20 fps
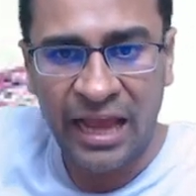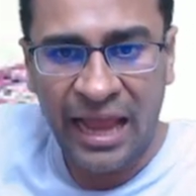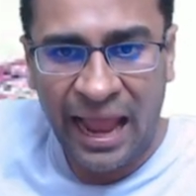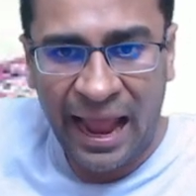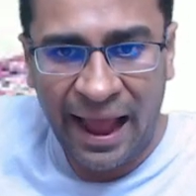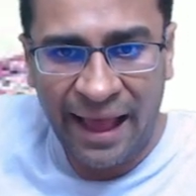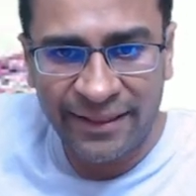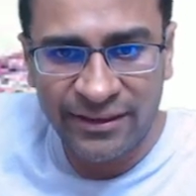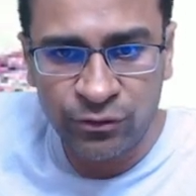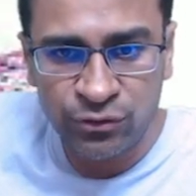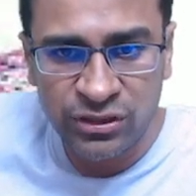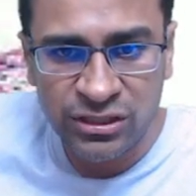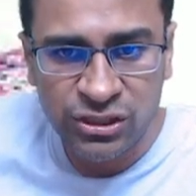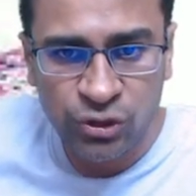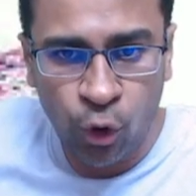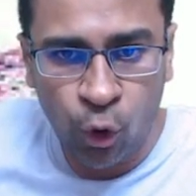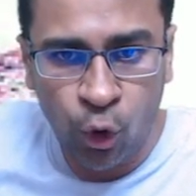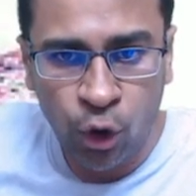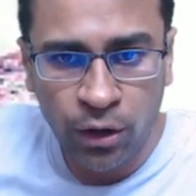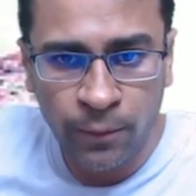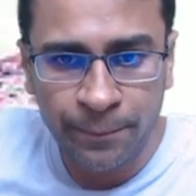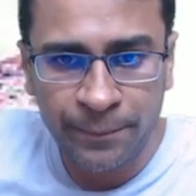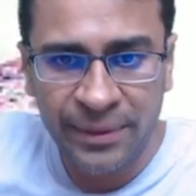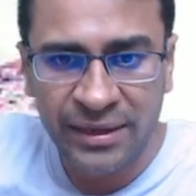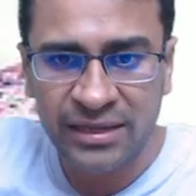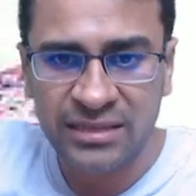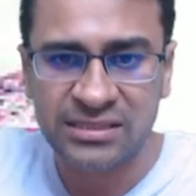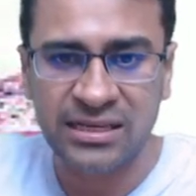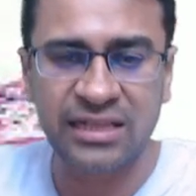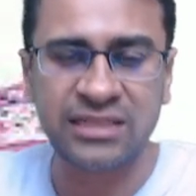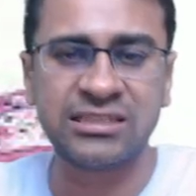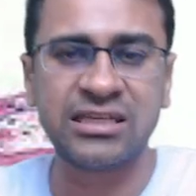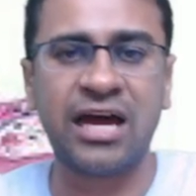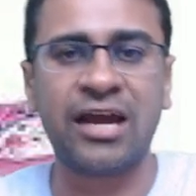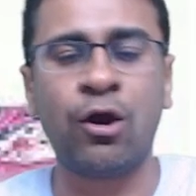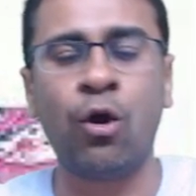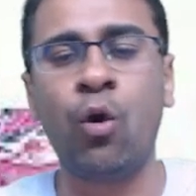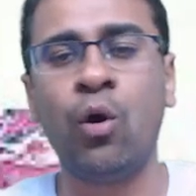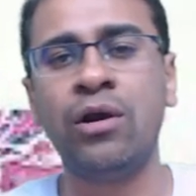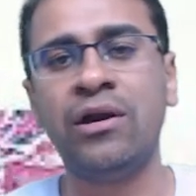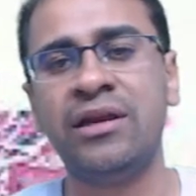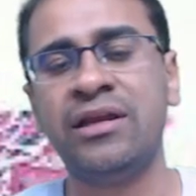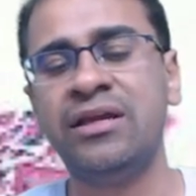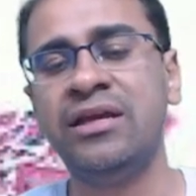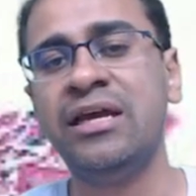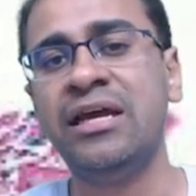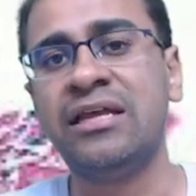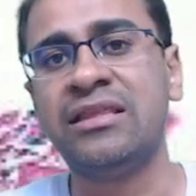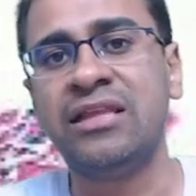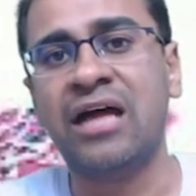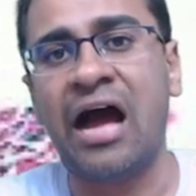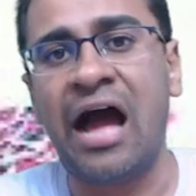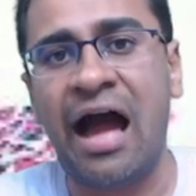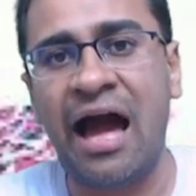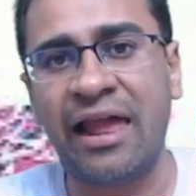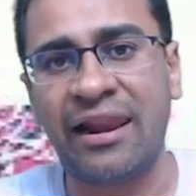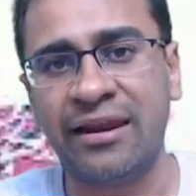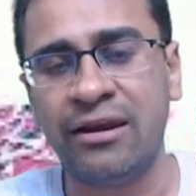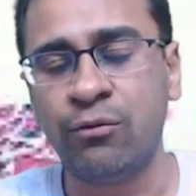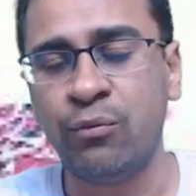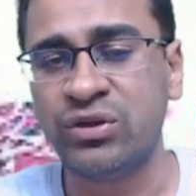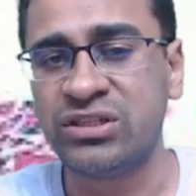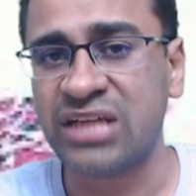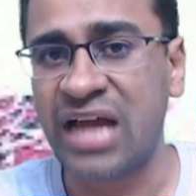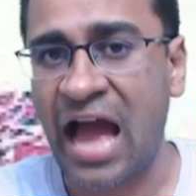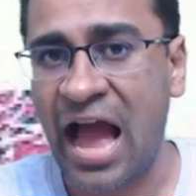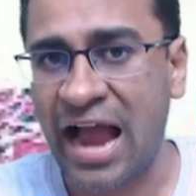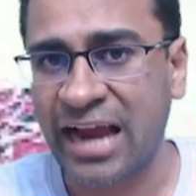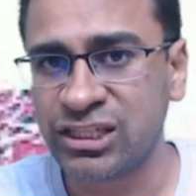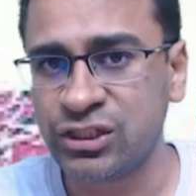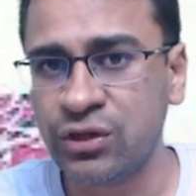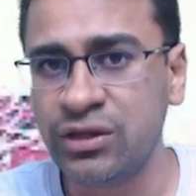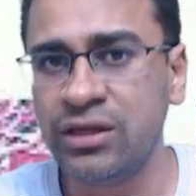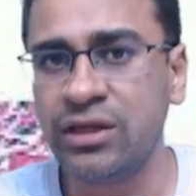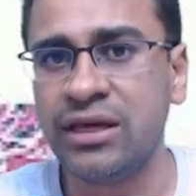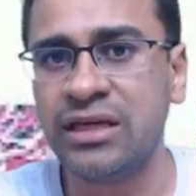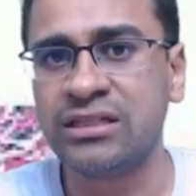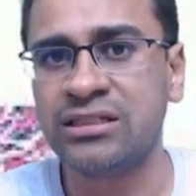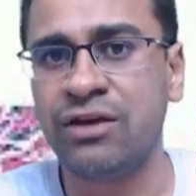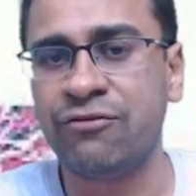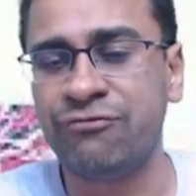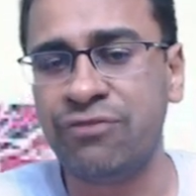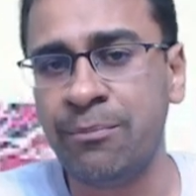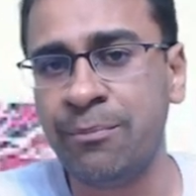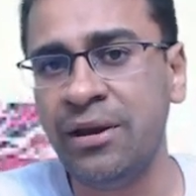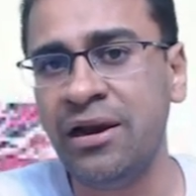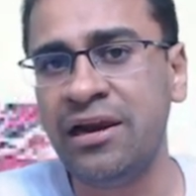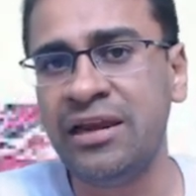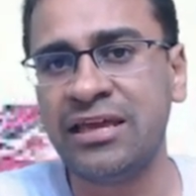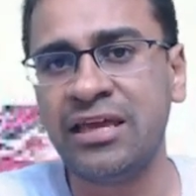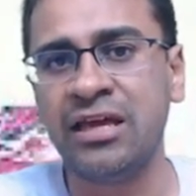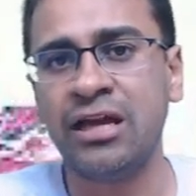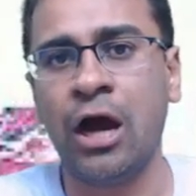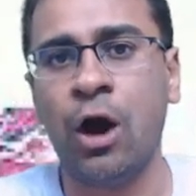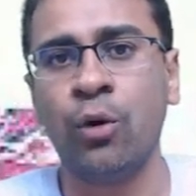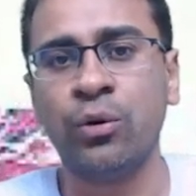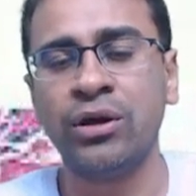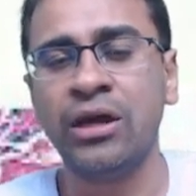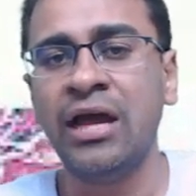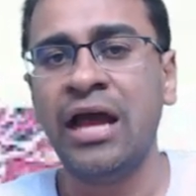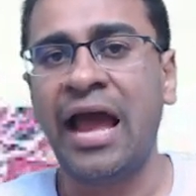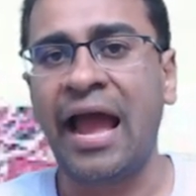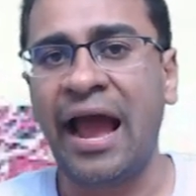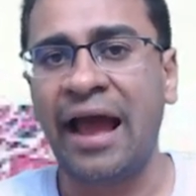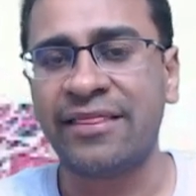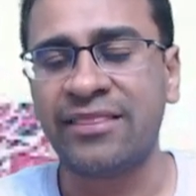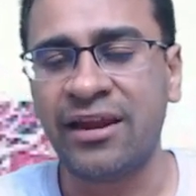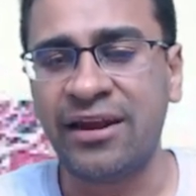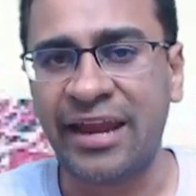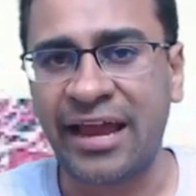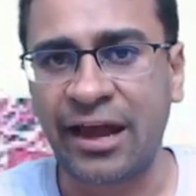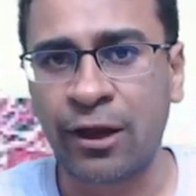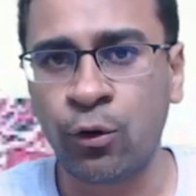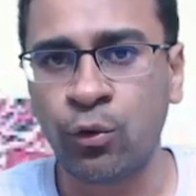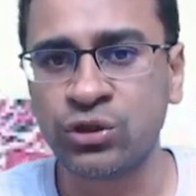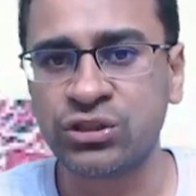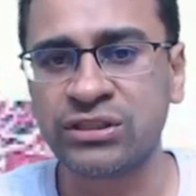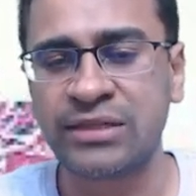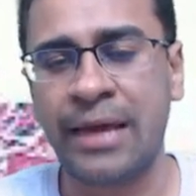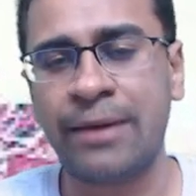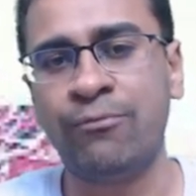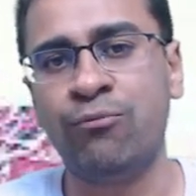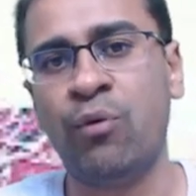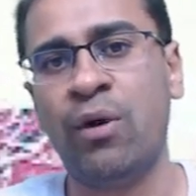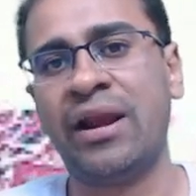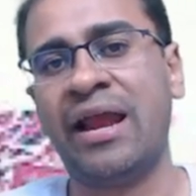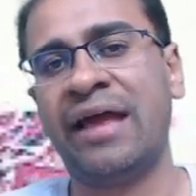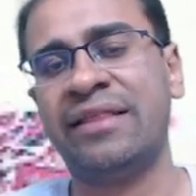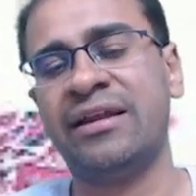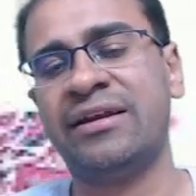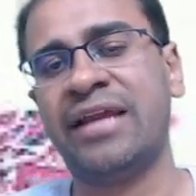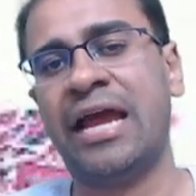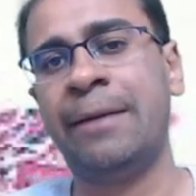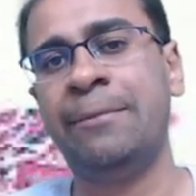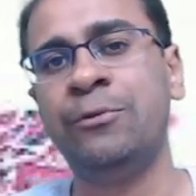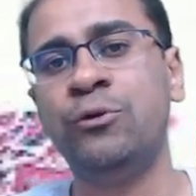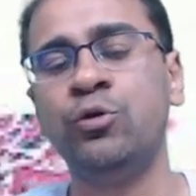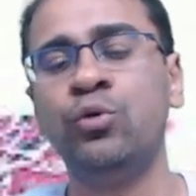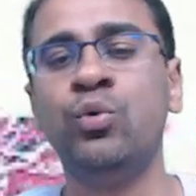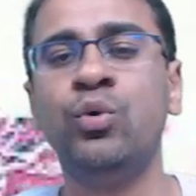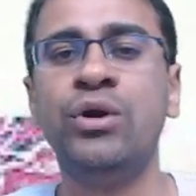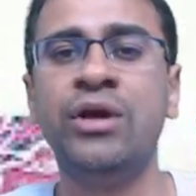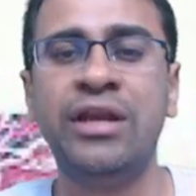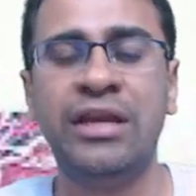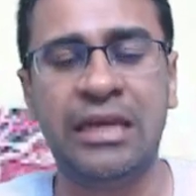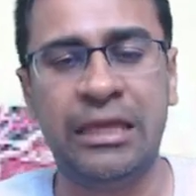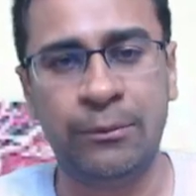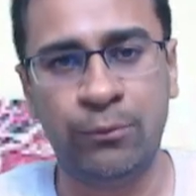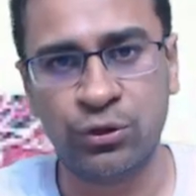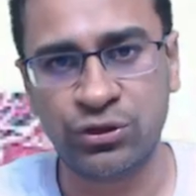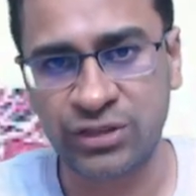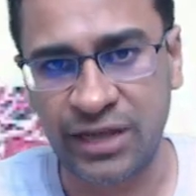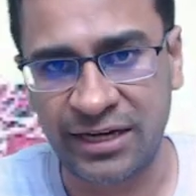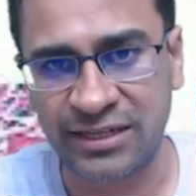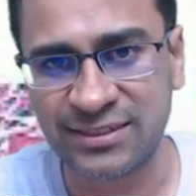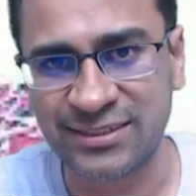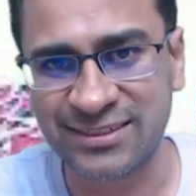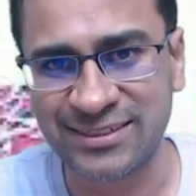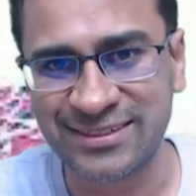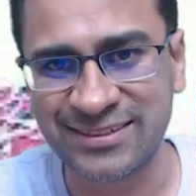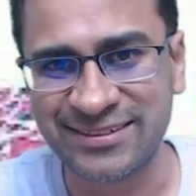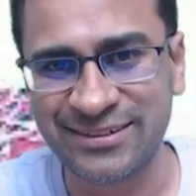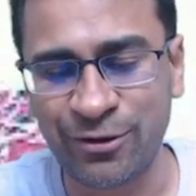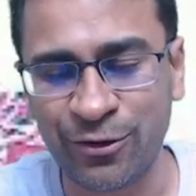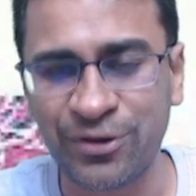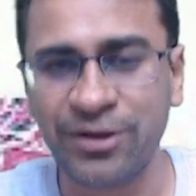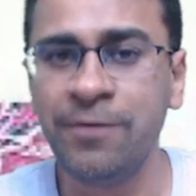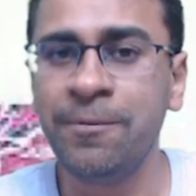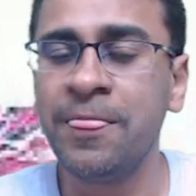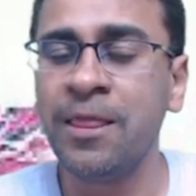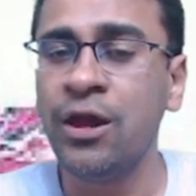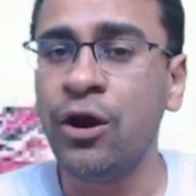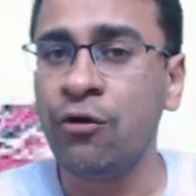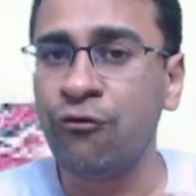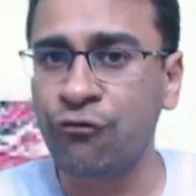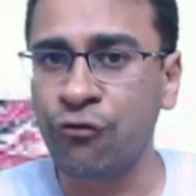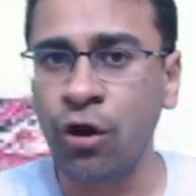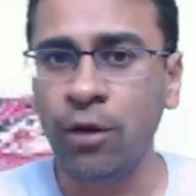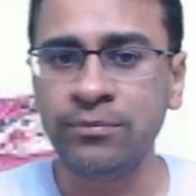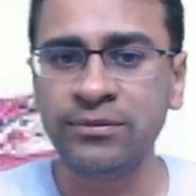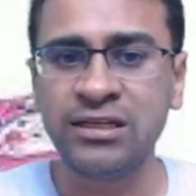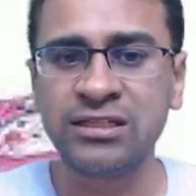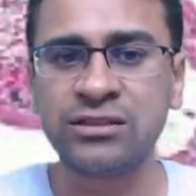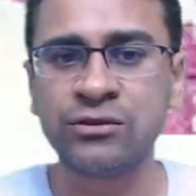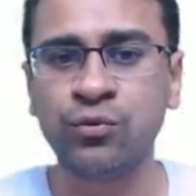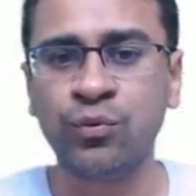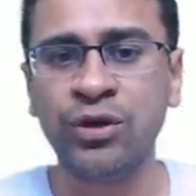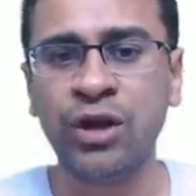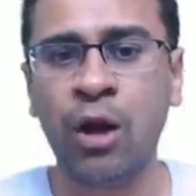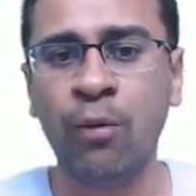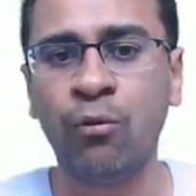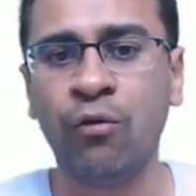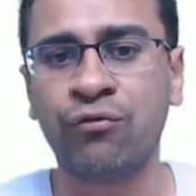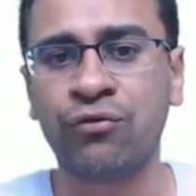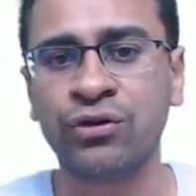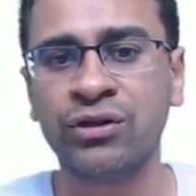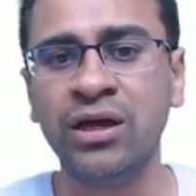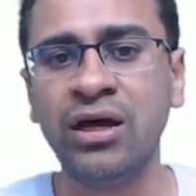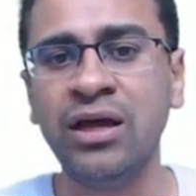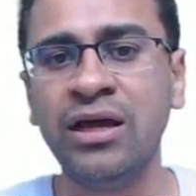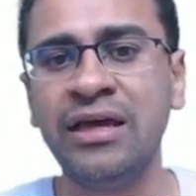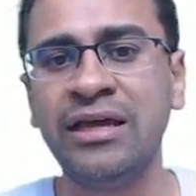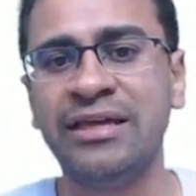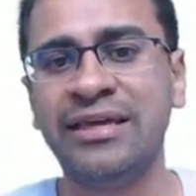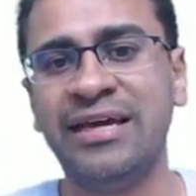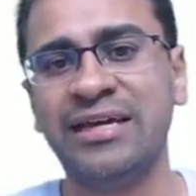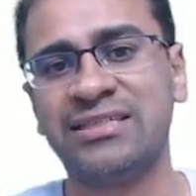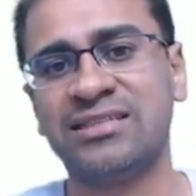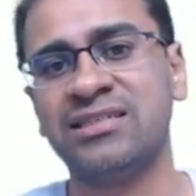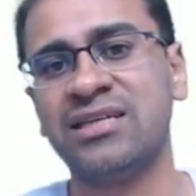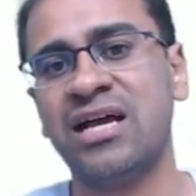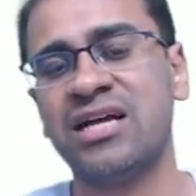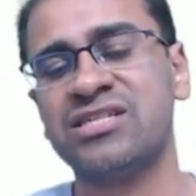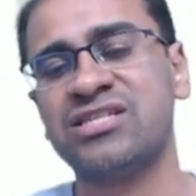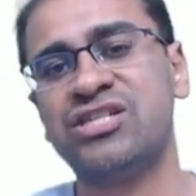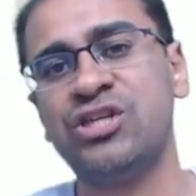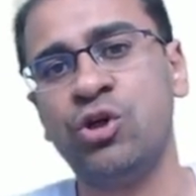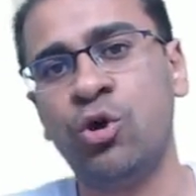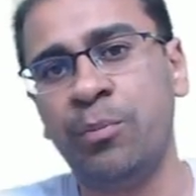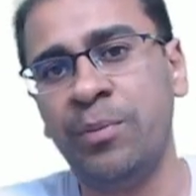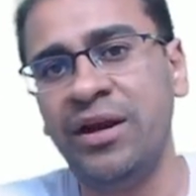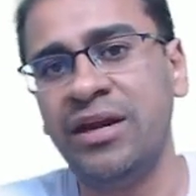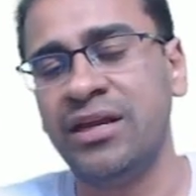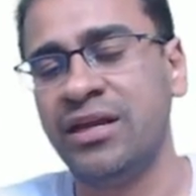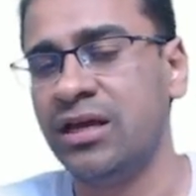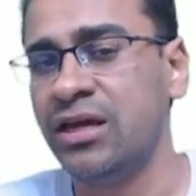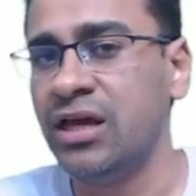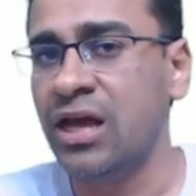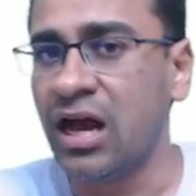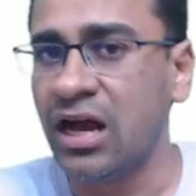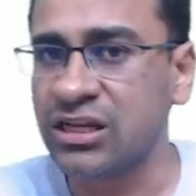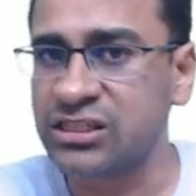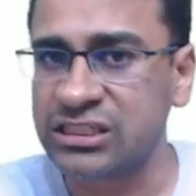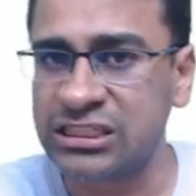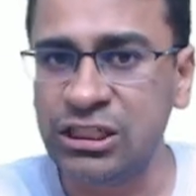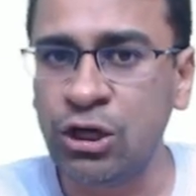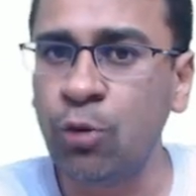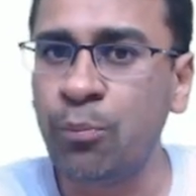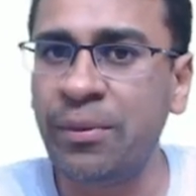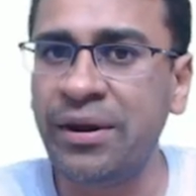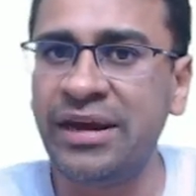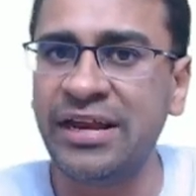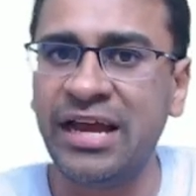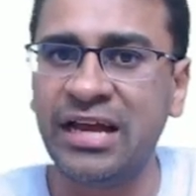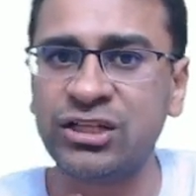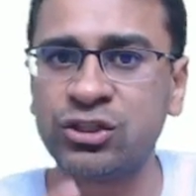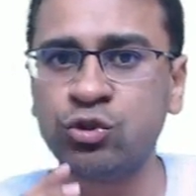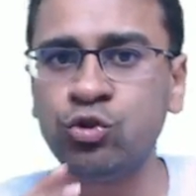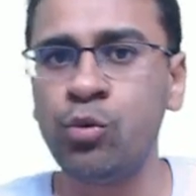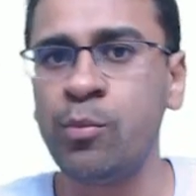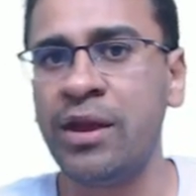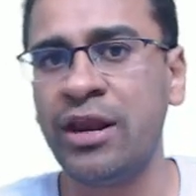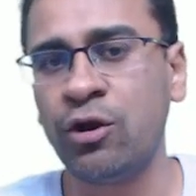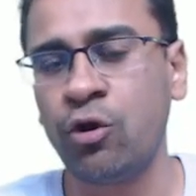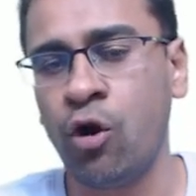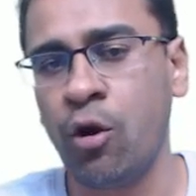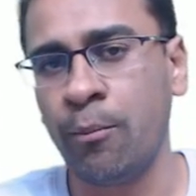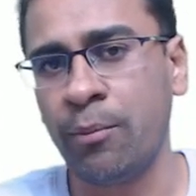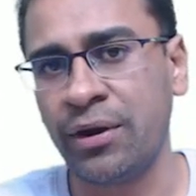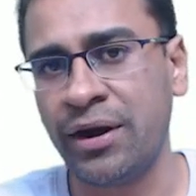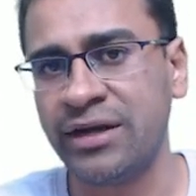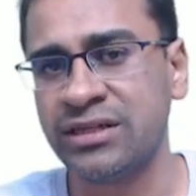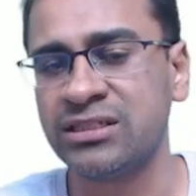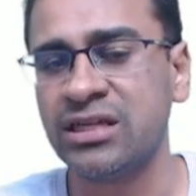and these all pink cells are only the hyaline, which actually is a fibrin leaking out and the necrose type 1 and the type 2 pneumocytes. Okay, from this we now move to the a COPD. A COPD has two main components.